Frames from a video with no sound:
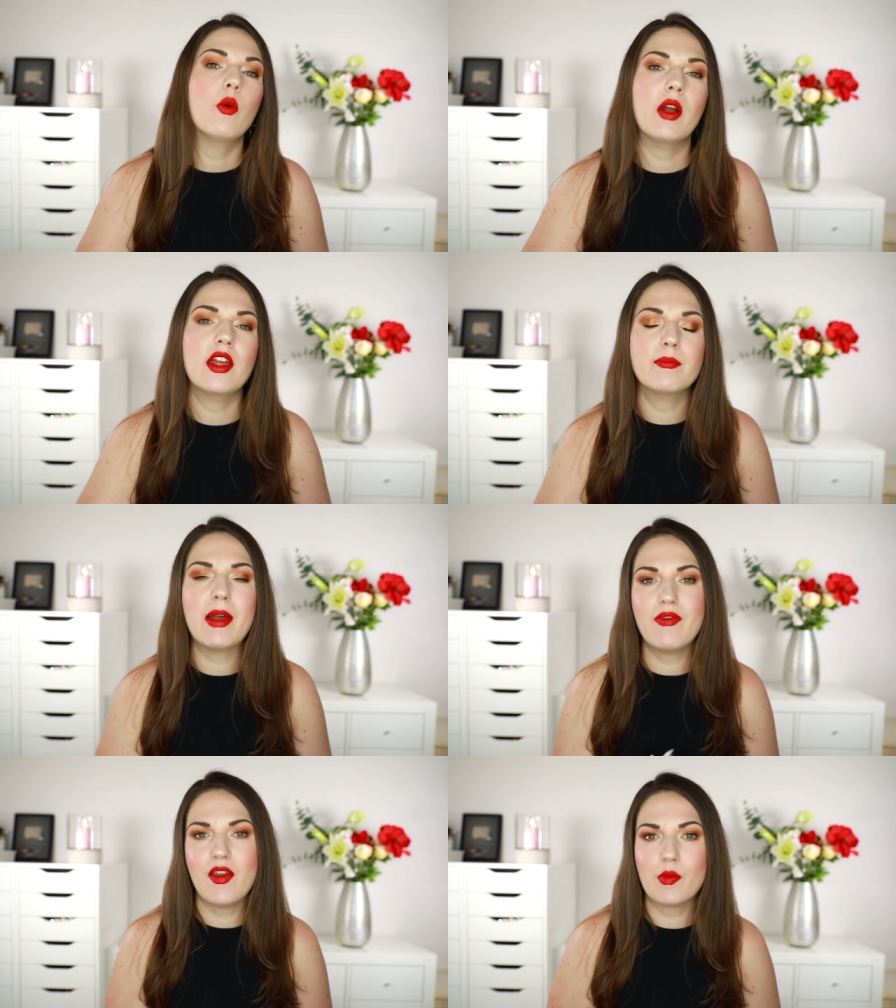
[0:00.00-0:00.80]
with
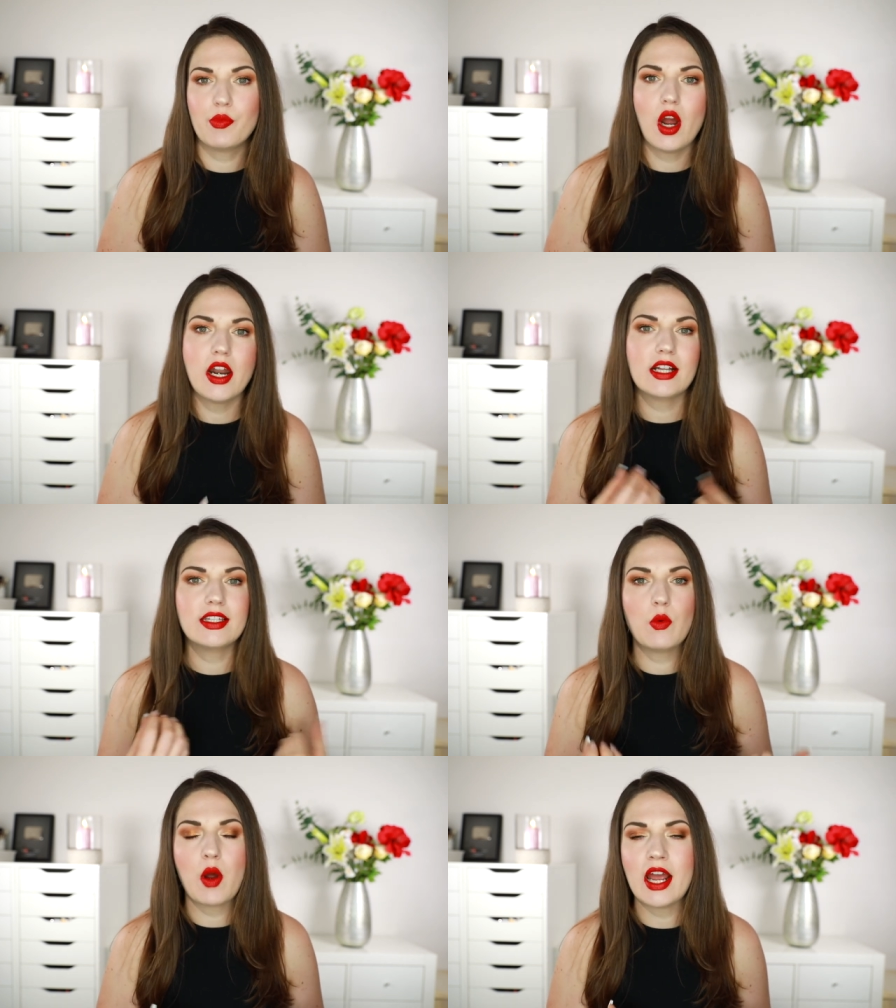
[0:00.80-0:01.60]
my favorite
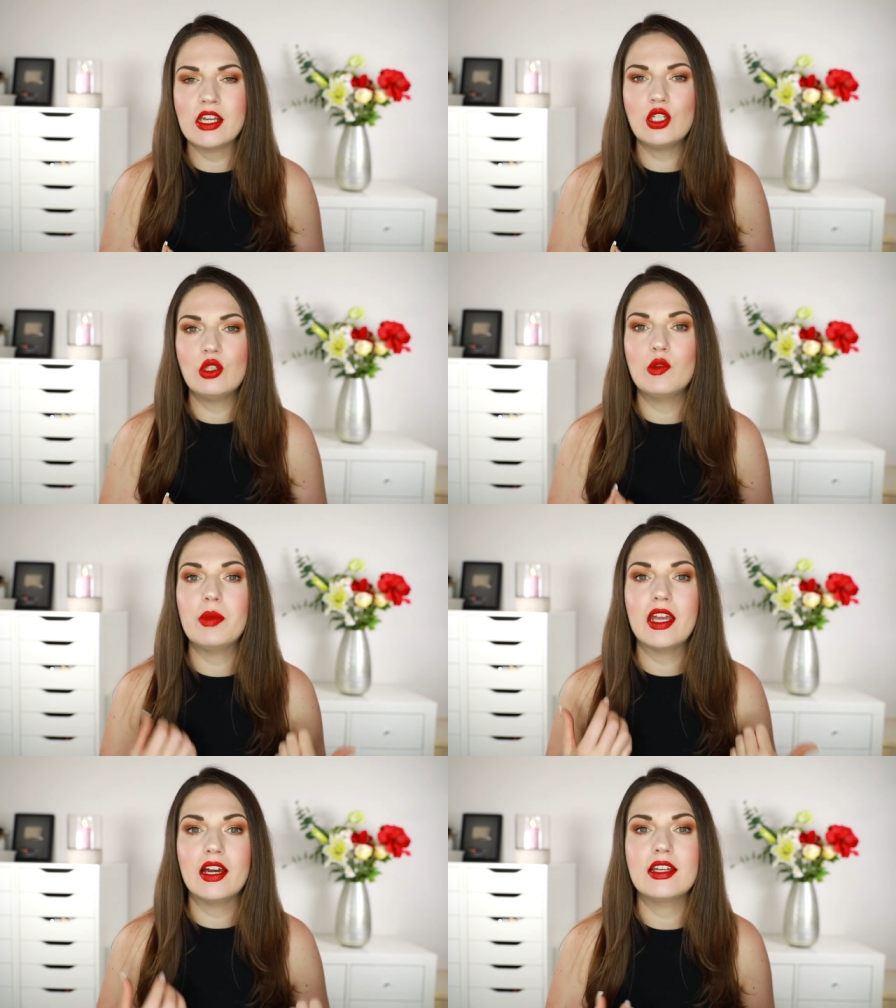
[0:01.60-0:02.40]
products and what I do,
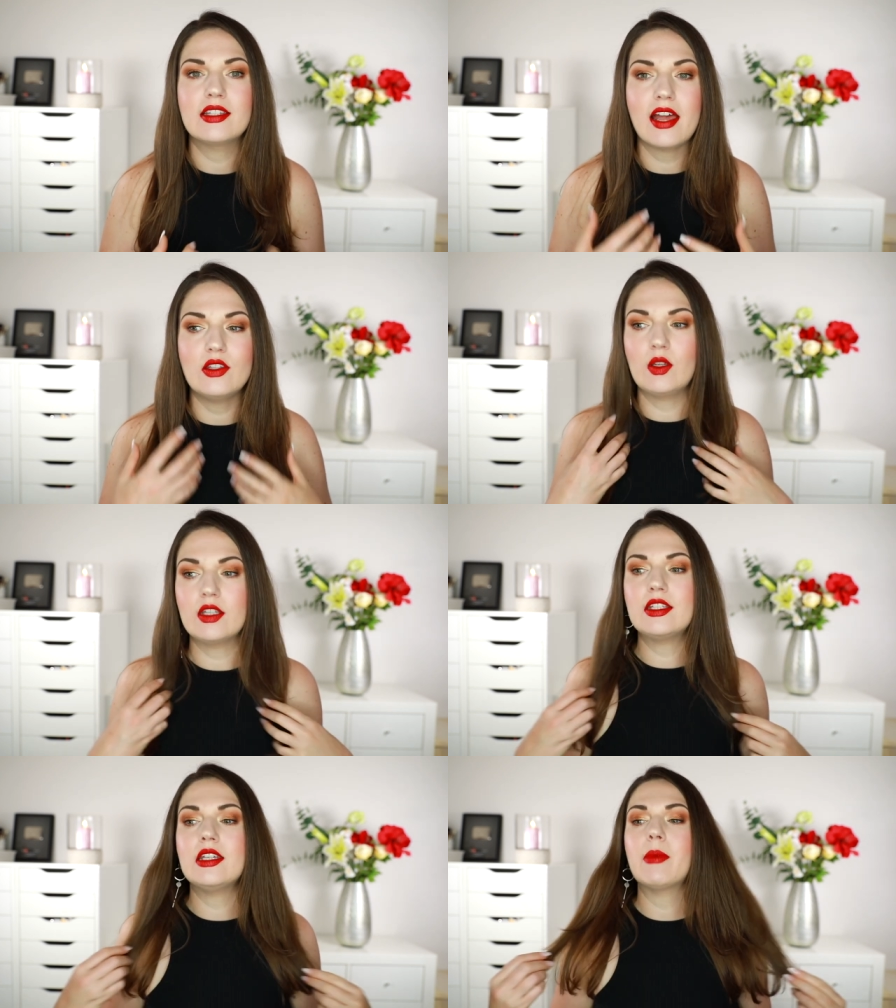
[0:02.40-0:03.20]
because as you
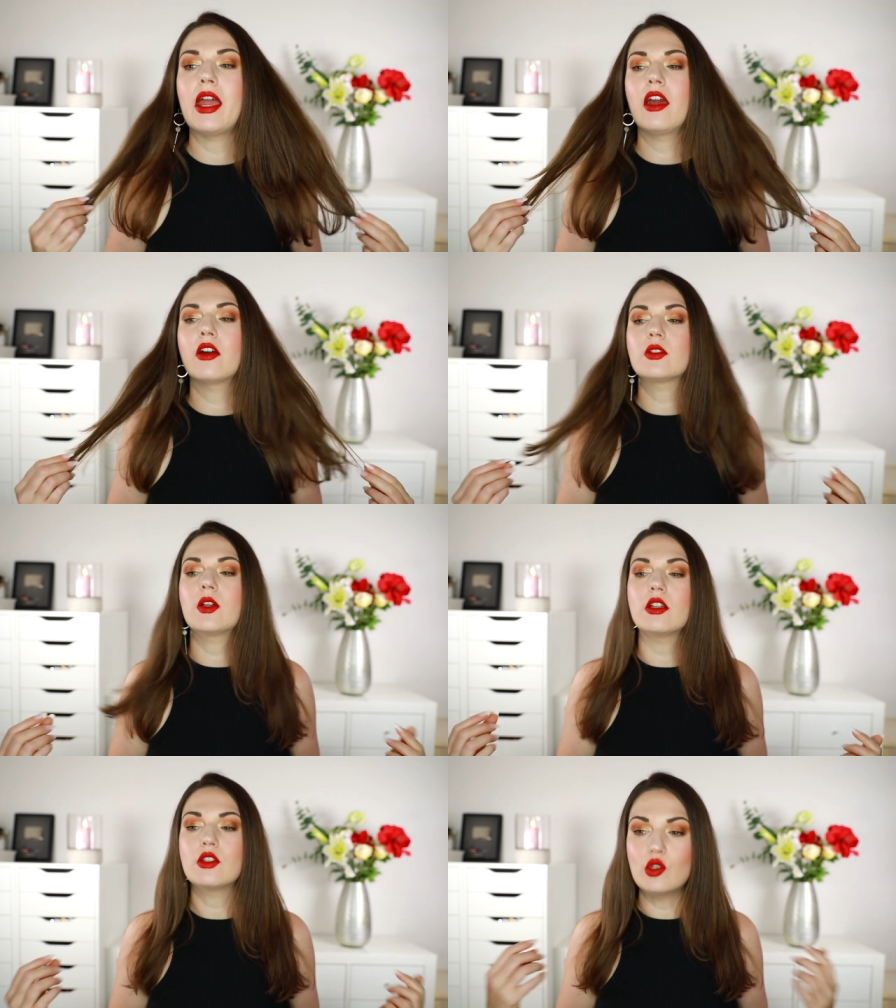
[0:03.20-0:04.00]
can see, my hair has
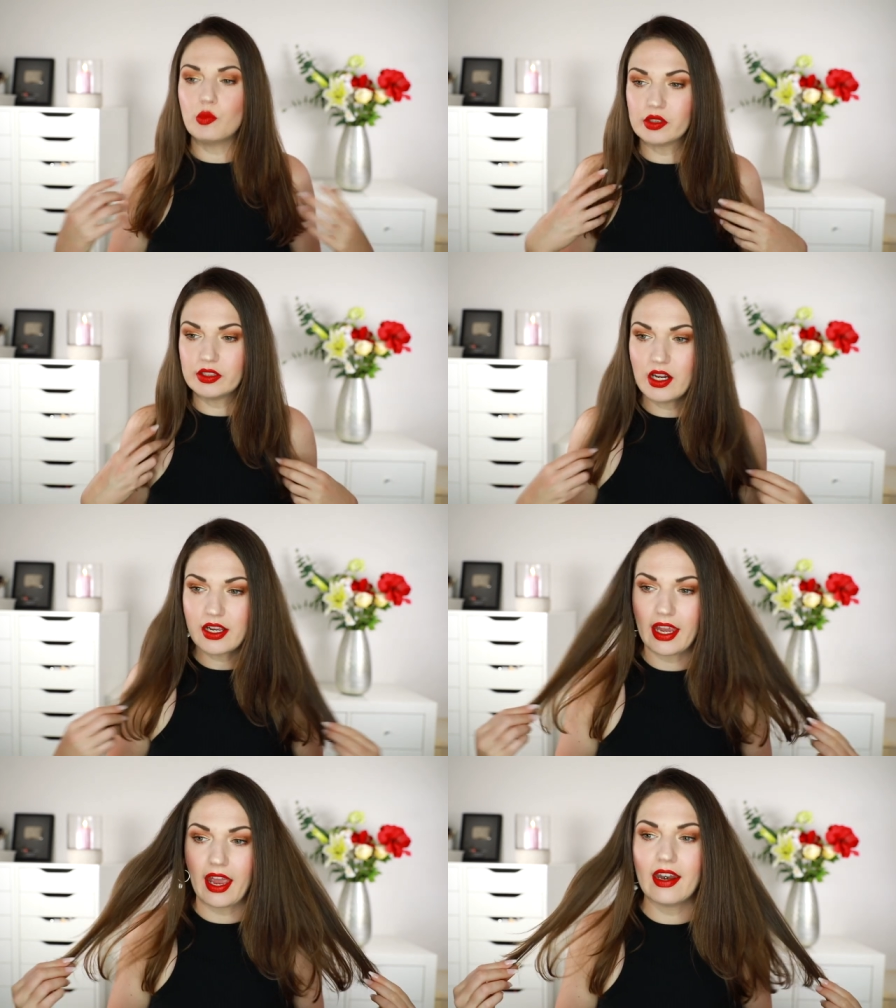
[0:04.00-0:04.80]
gotten super
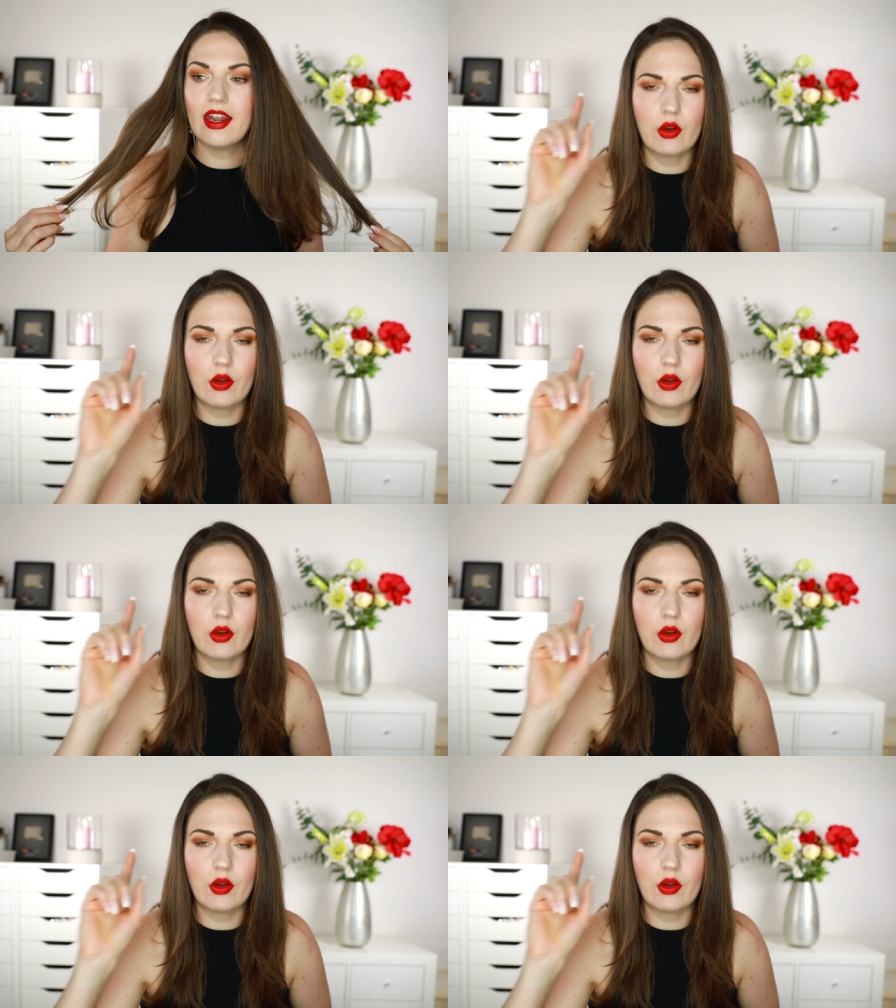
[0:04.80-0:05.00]
long again.